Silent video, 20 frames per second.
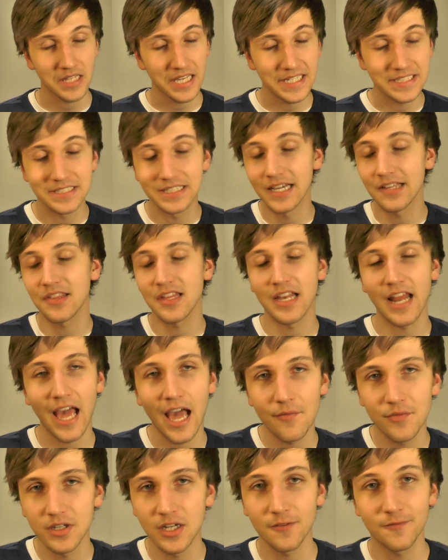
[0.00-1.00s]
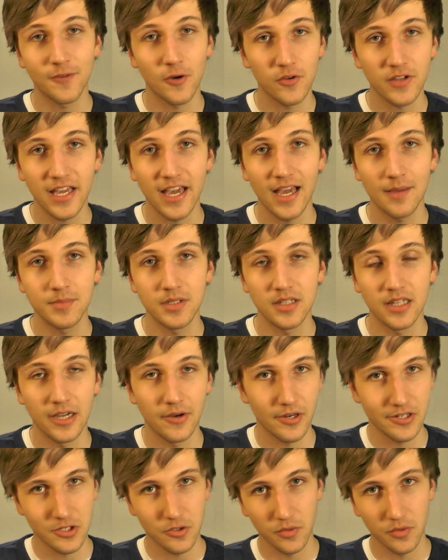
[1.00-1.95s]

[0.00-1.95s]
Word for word: It doesn't have enough vocabulary